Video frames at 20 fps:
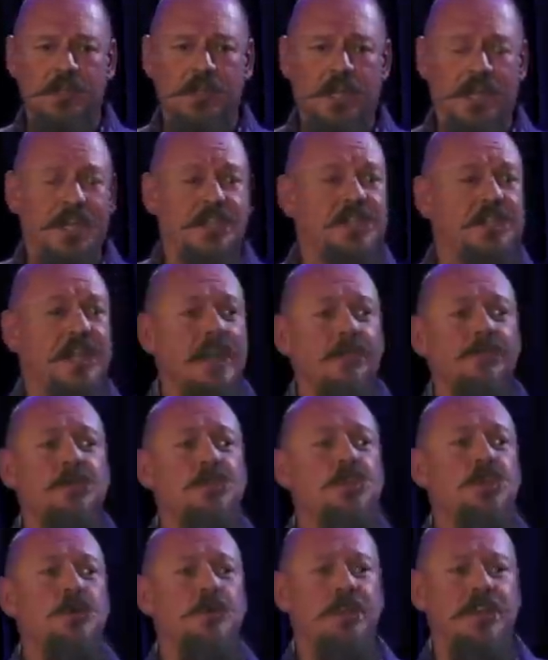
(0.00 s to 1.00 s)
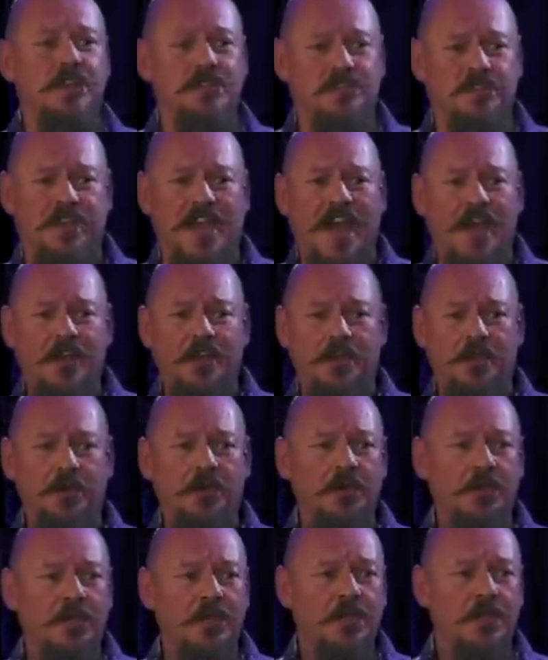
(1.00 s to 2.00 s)
And I say of dubious value
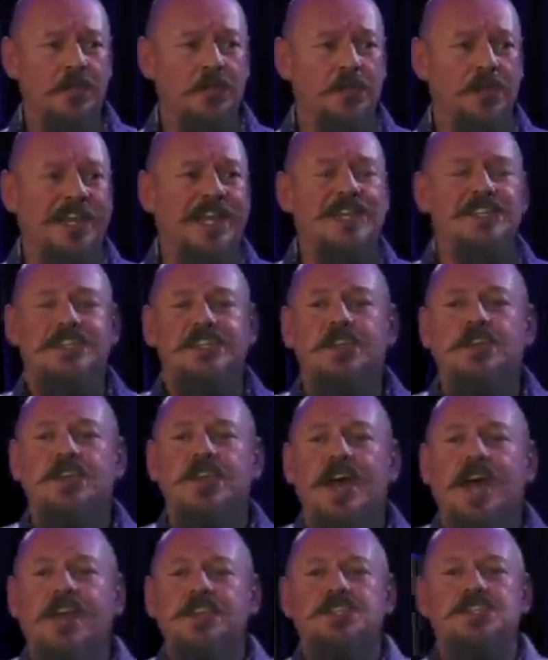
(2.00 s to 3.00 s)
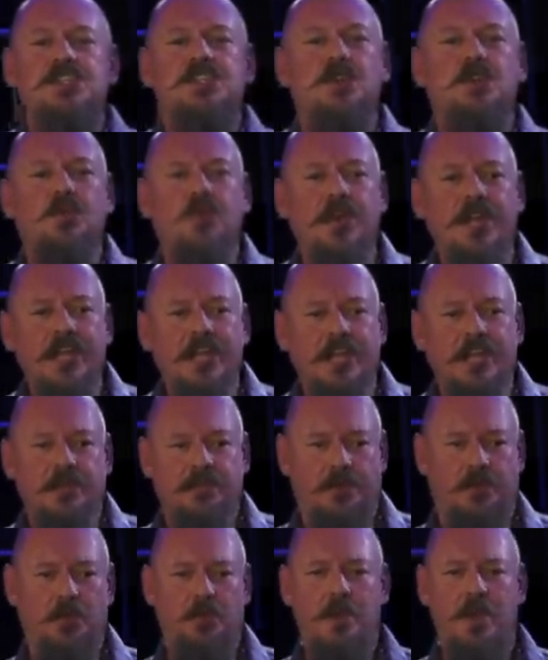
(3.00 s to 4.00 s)
because they're not screening
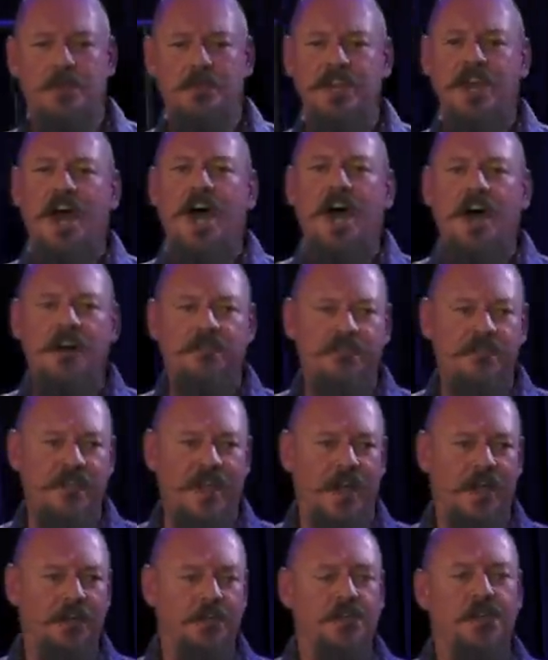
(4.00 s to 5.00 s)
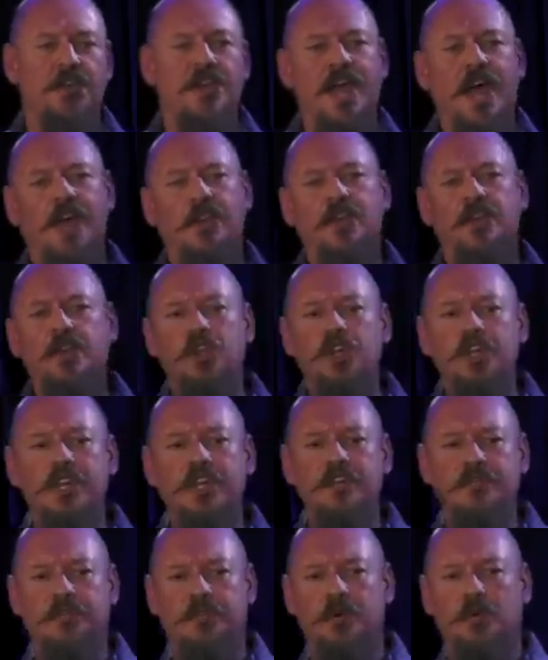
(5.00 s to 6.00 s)
for women of value. They're not
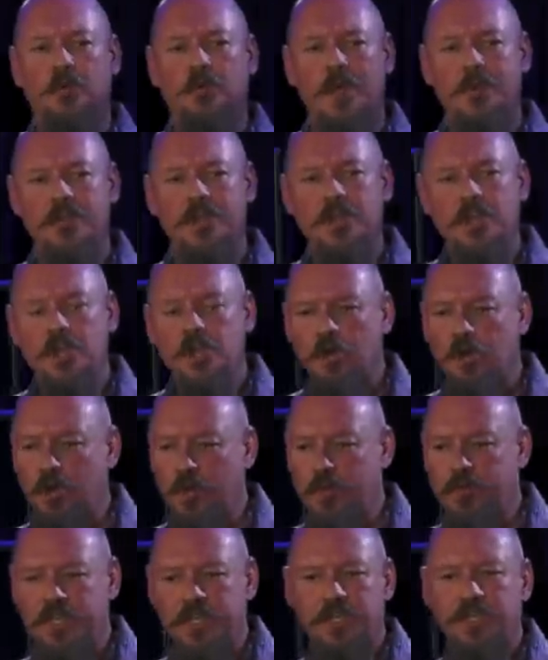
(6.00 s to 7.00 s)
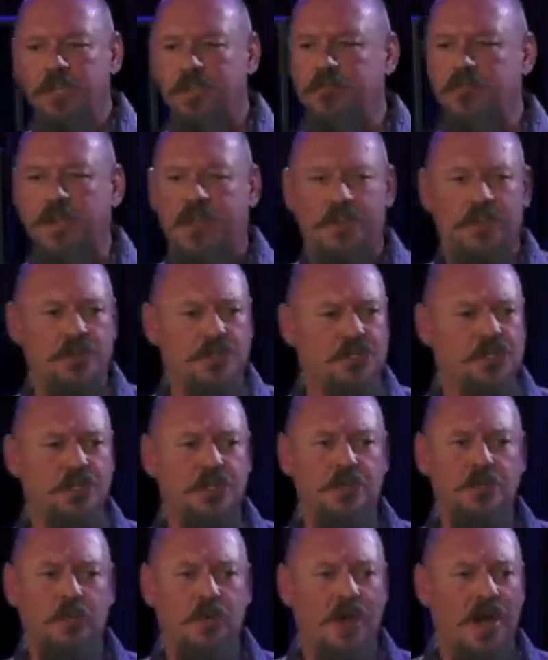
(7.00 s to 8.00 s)
looking for women who would be good mothers,
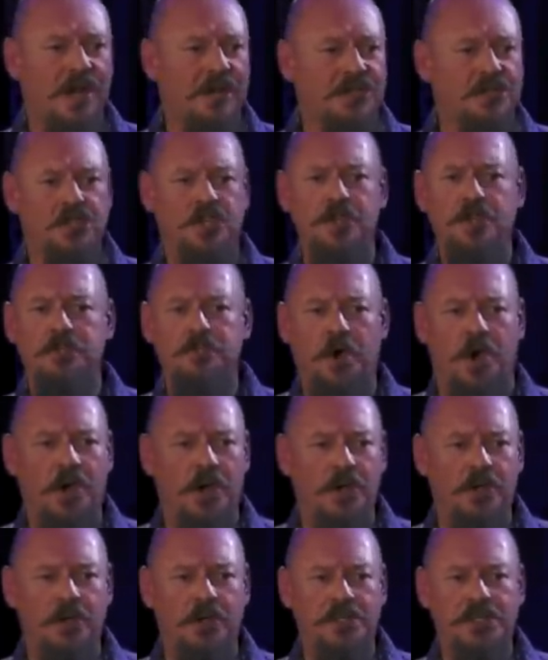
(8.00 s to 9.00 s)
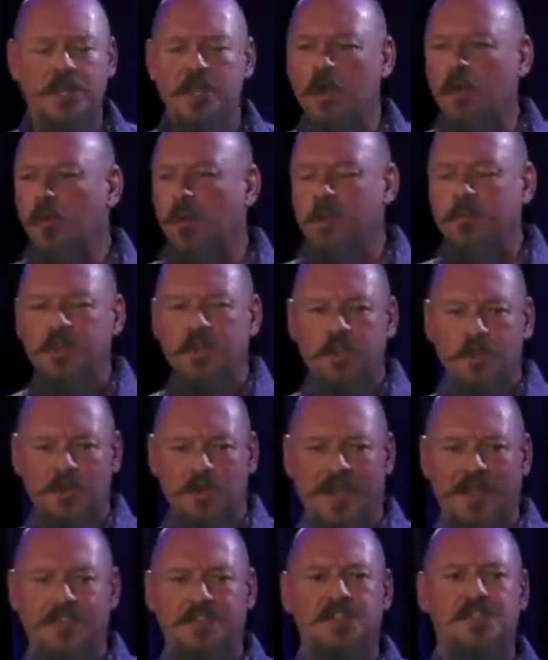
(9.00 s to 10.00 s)
good wives, good partners, women
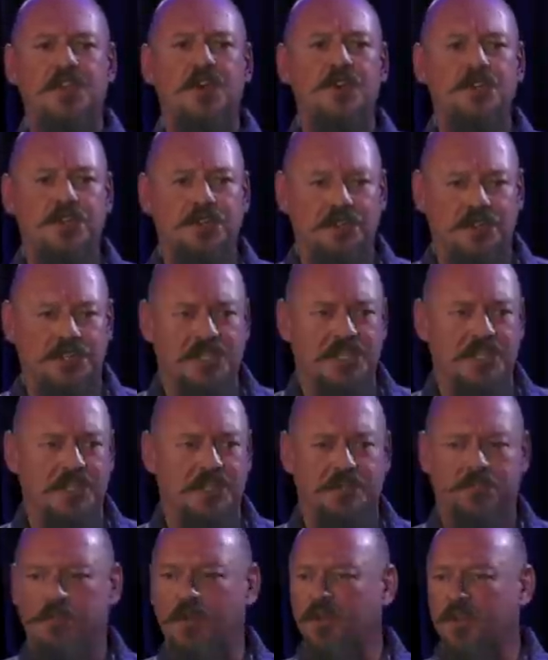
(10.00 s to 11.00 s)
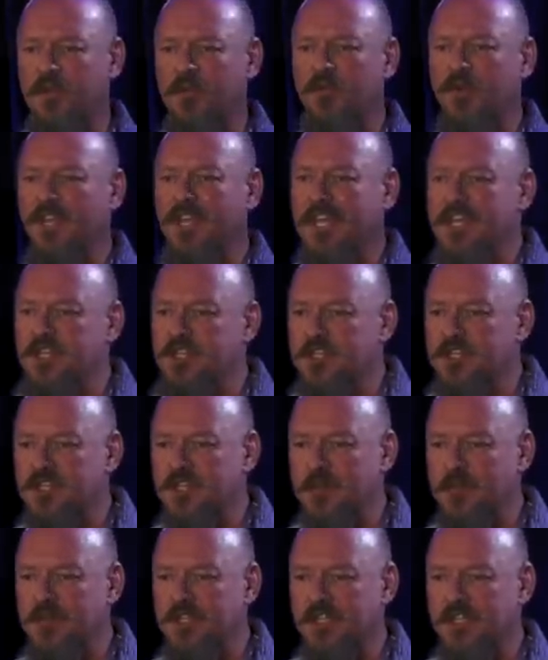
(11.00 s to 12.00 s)
who have social skills, both in
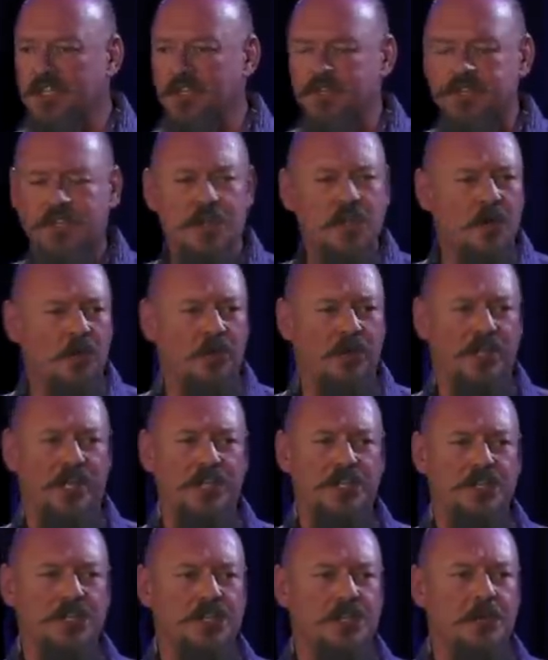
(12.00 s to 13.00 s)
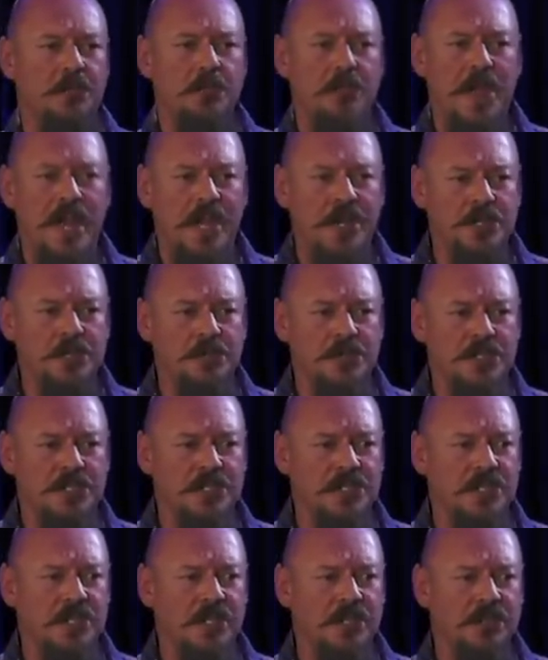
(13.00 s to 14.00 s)
relationship skills, relationship management
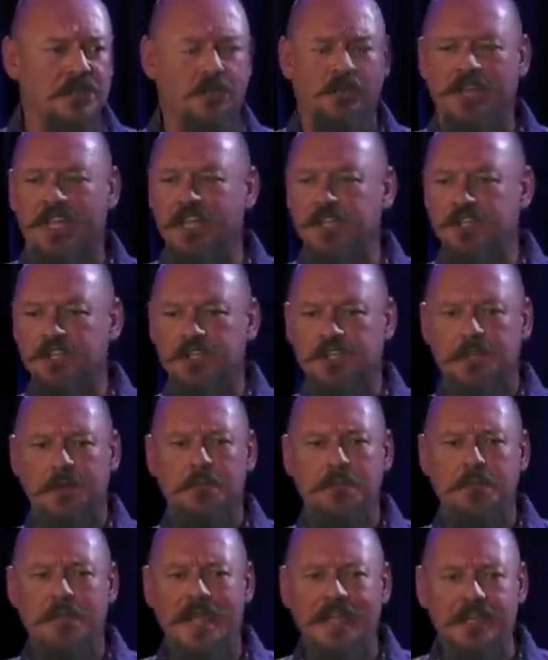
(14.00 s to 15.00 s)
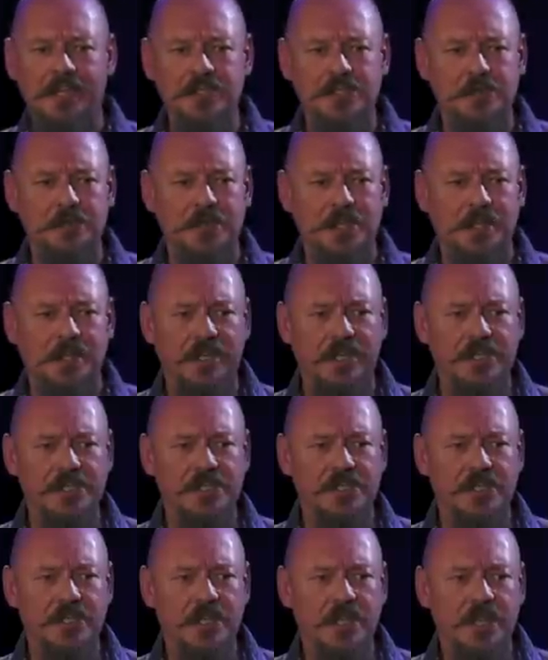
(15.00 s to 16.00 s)
skills, relationship maintenance
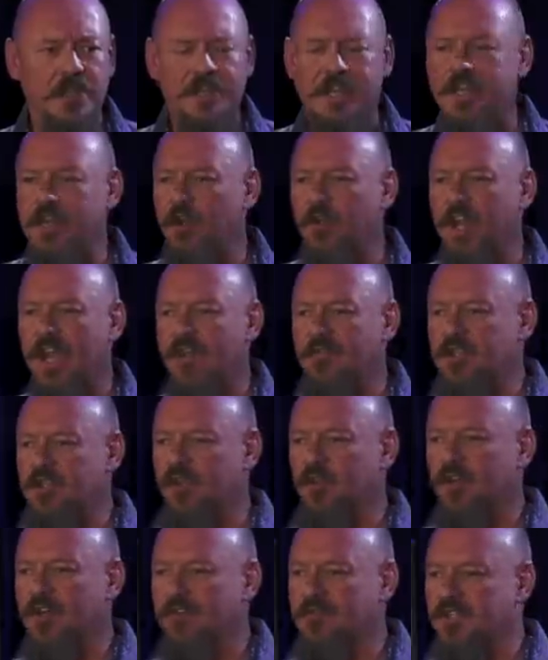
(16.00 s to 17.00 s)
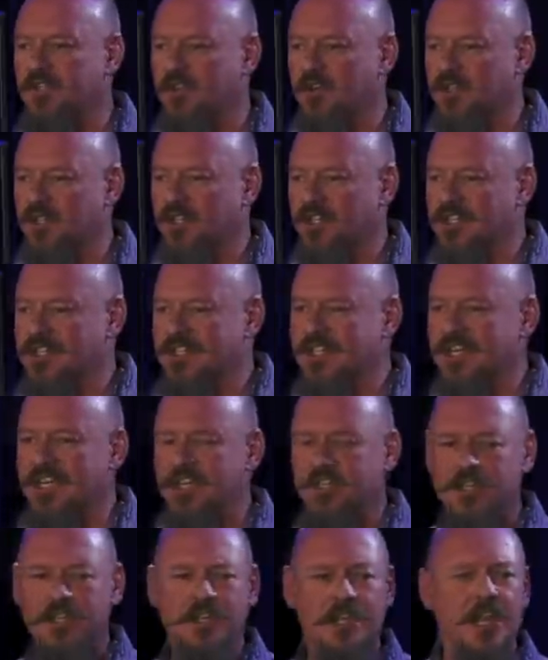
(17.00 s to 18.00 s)
abilities. They don't have a degree of
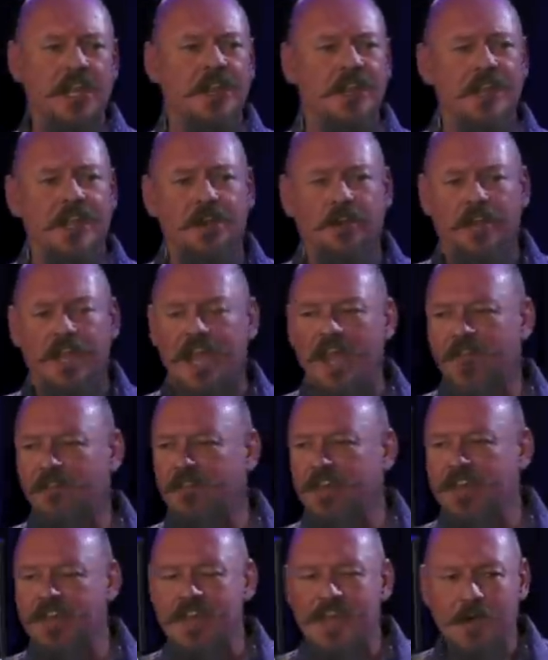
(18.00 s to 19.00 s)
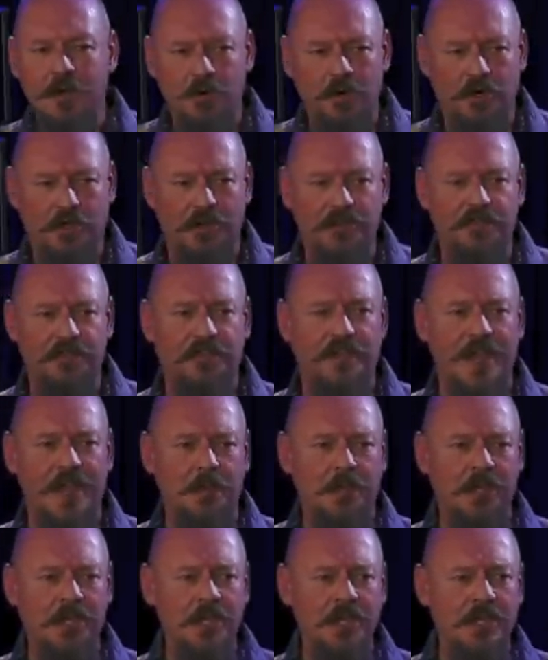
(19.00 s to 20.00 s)
socialization, they don't have a network of
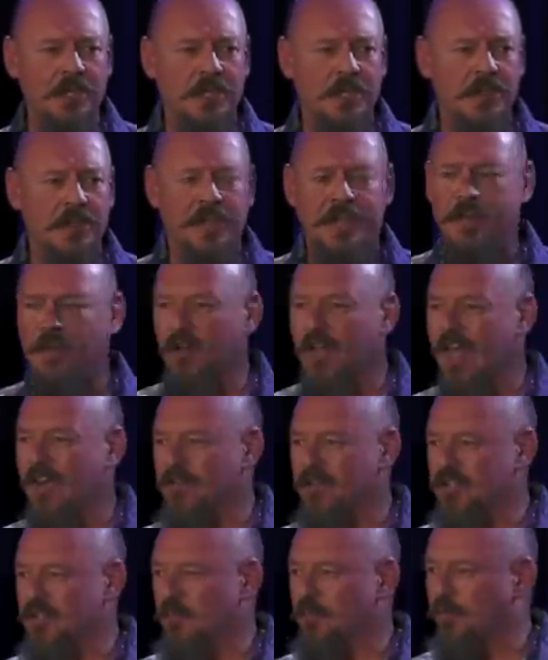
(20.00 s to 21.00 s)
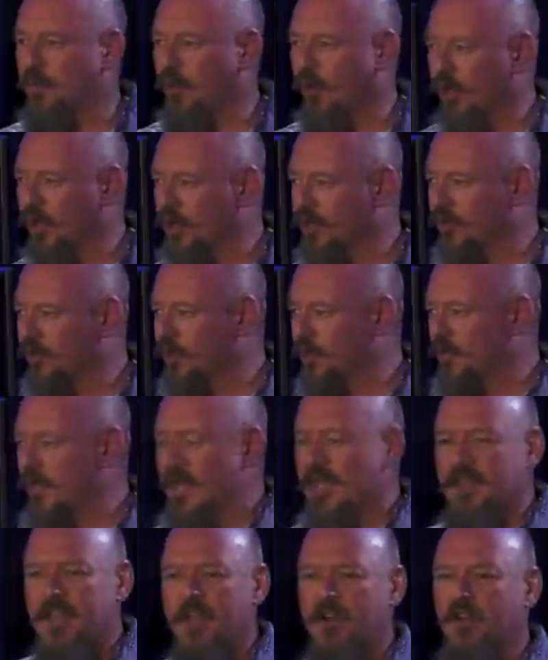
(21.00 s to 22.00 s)
family. They don't have a support group.
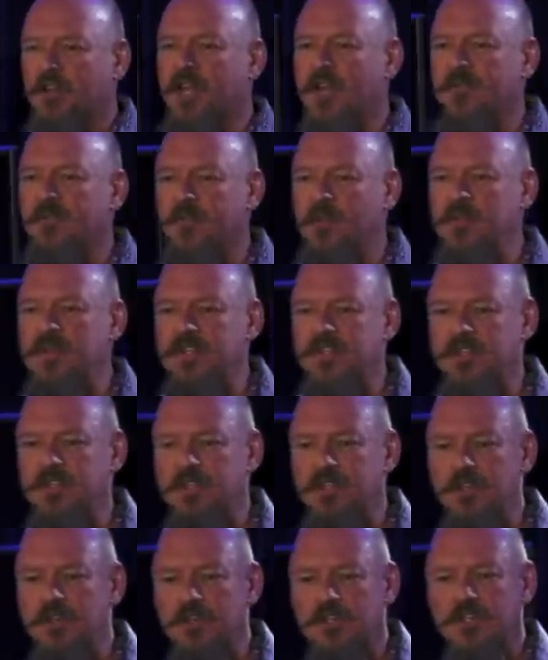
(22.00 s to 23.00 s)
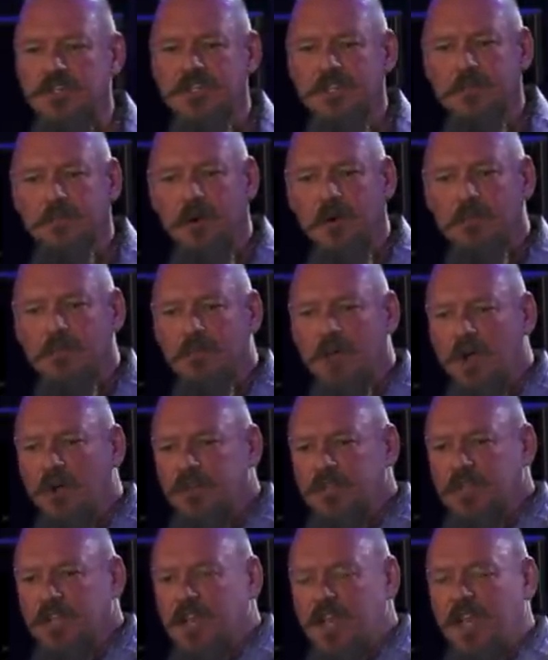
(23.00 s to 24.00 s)
They don't come from institutions that
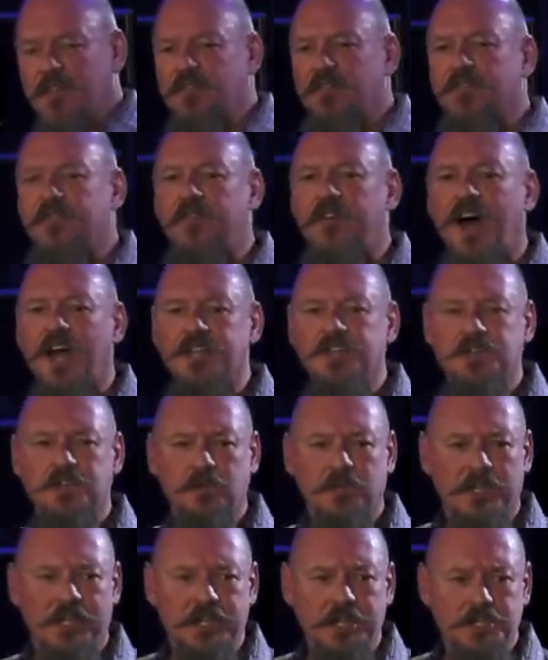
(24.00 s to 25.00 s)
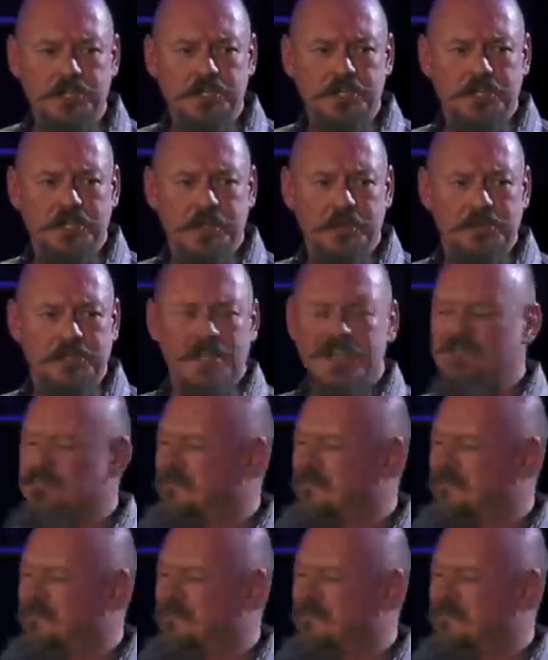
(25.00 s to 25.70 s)
promote and foster relationships.